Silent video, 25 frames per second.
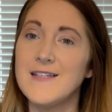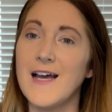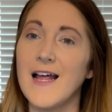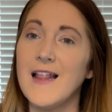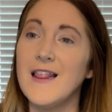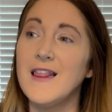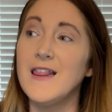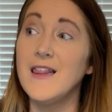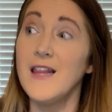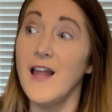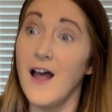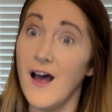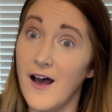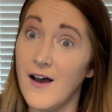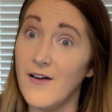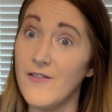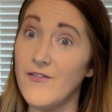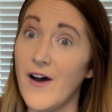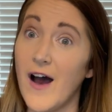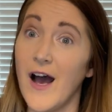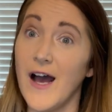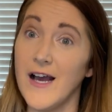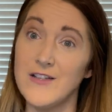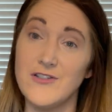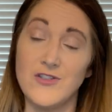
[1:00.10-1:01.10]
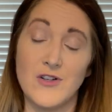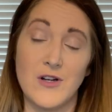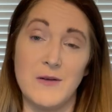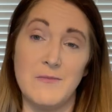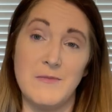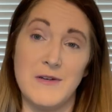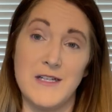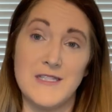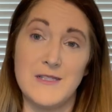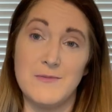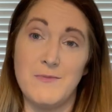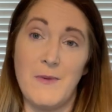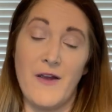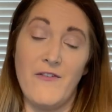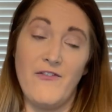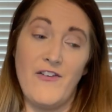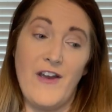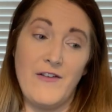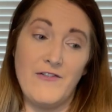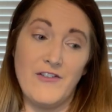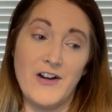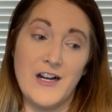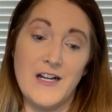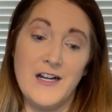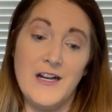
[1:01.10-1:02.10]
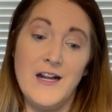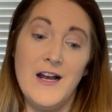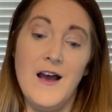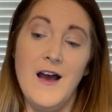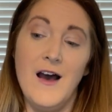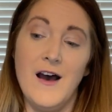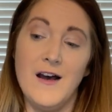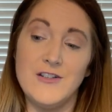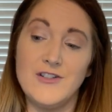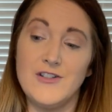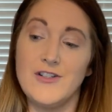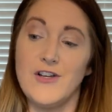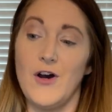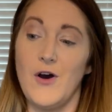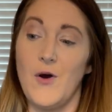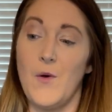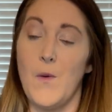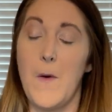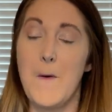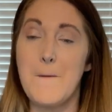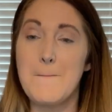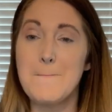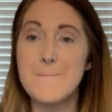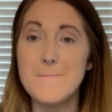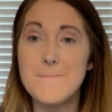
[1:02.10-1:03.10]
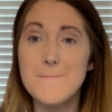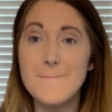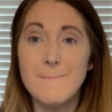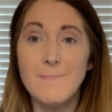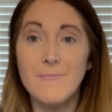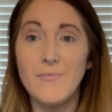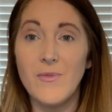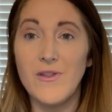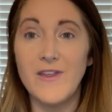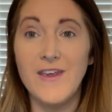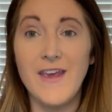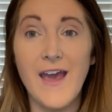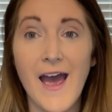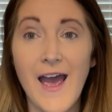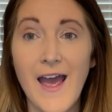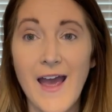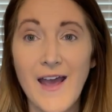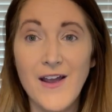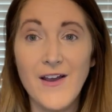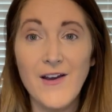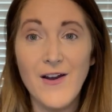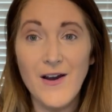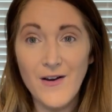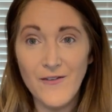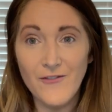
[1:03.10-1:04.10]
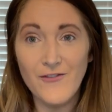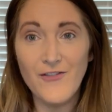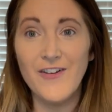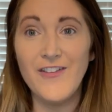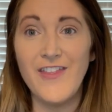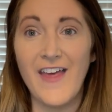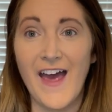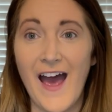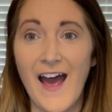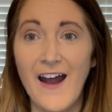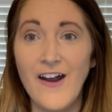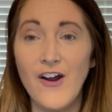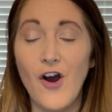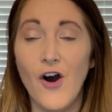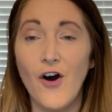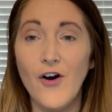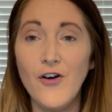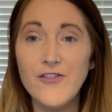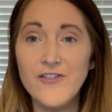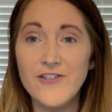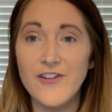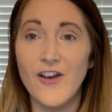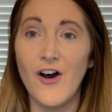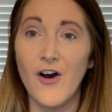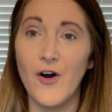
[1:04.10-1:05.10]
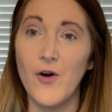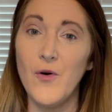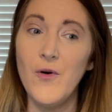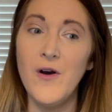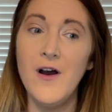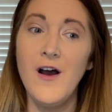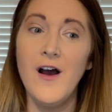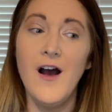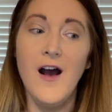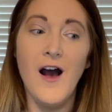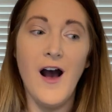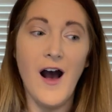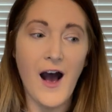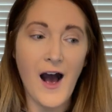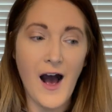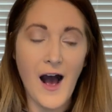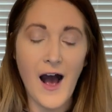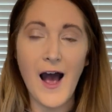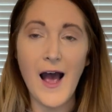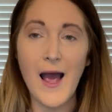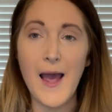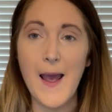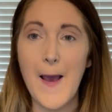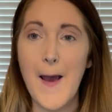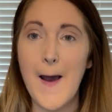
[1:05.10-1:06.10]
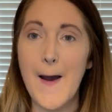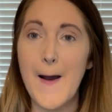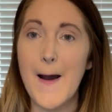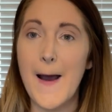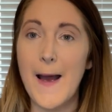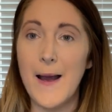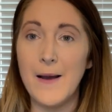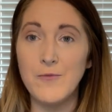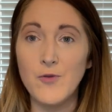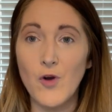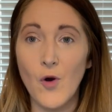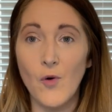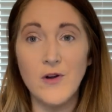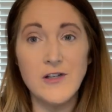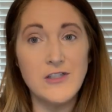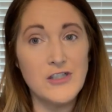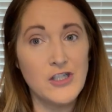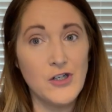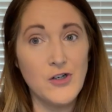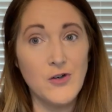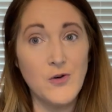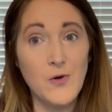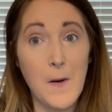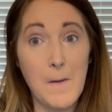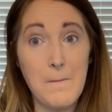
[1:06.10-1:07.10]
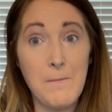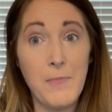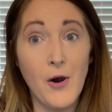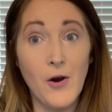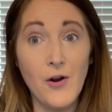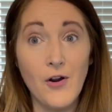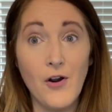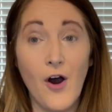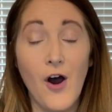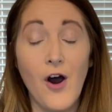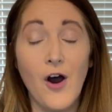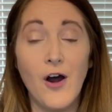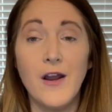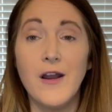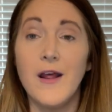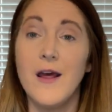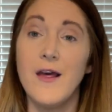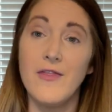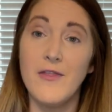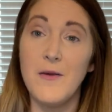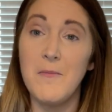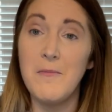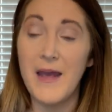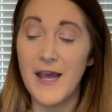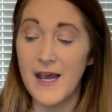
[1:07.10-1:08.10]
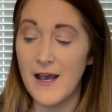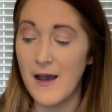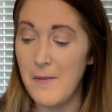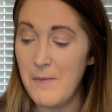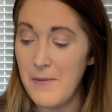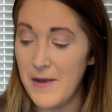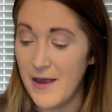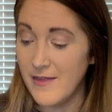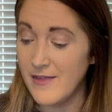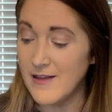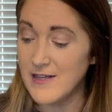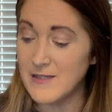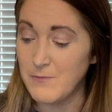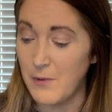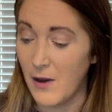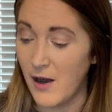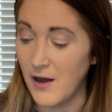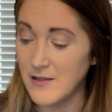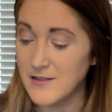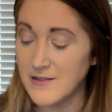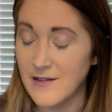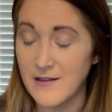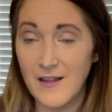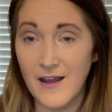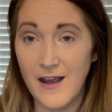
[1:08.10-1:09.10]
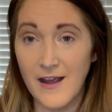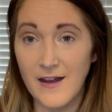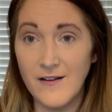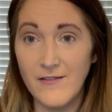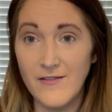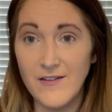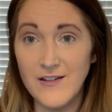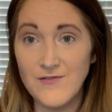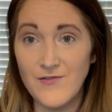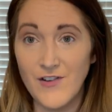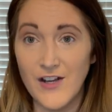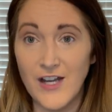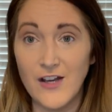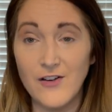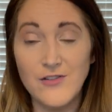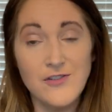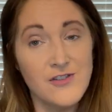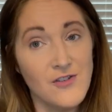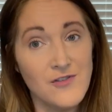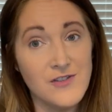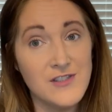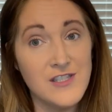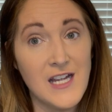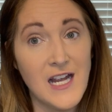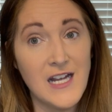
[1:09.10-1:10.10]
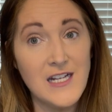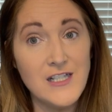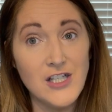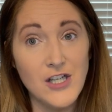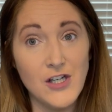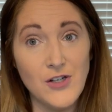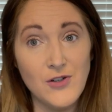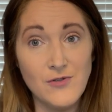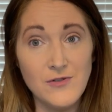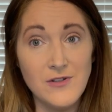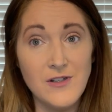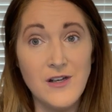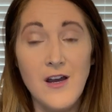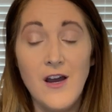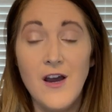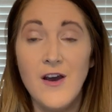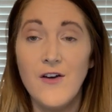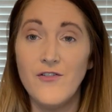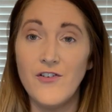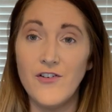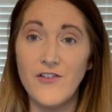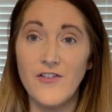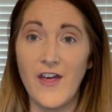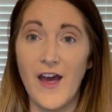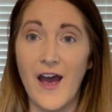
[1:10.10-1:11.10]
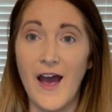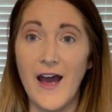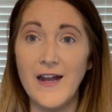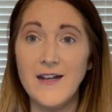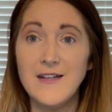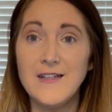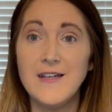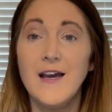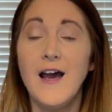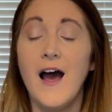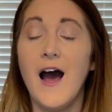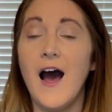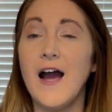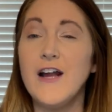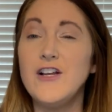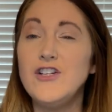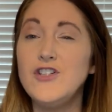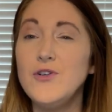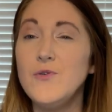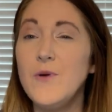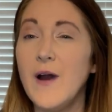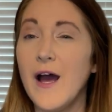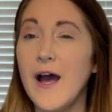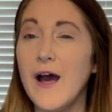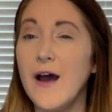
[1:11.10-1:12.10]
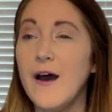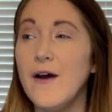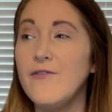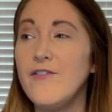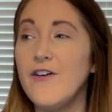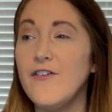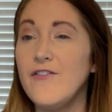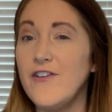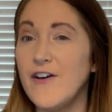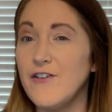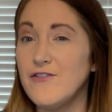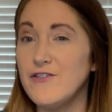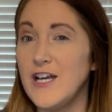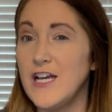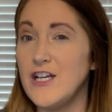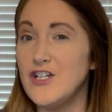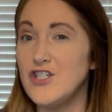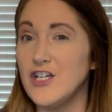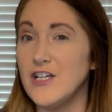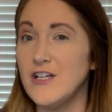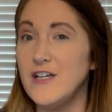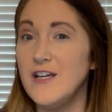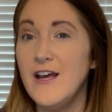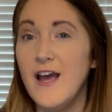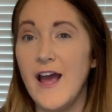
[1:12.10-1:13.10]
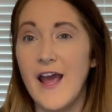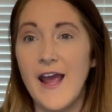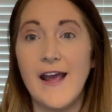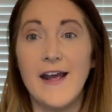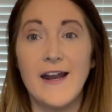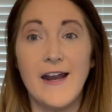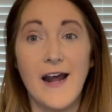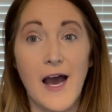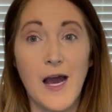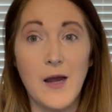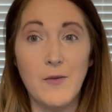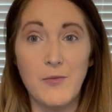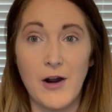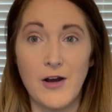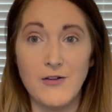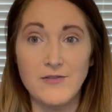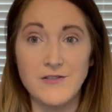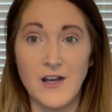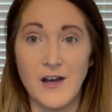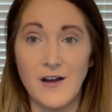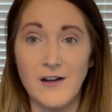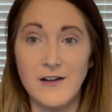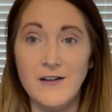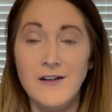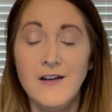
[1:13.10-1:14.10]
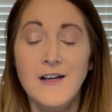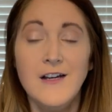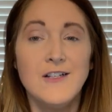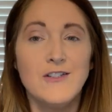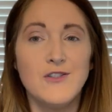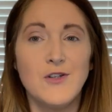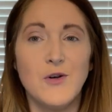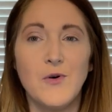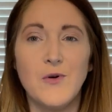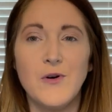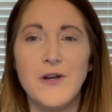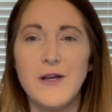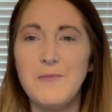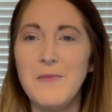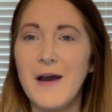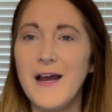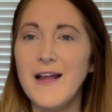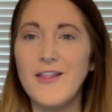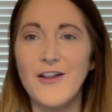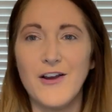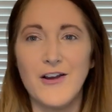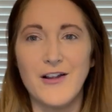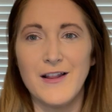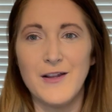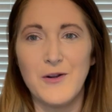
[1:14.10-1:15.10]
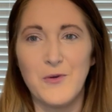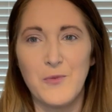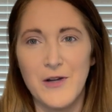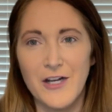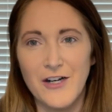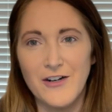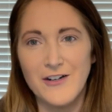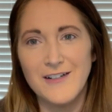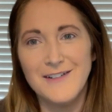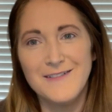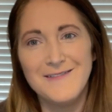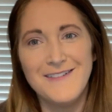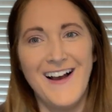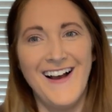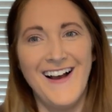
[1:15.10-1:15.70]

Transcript: I love Eyescream. It's my favorite. So yay for that. Also, I am going to put on the makeup in this box at the end of this video, so stay tuned for that. I do have foundation and eyebrows on, so it might look a little weird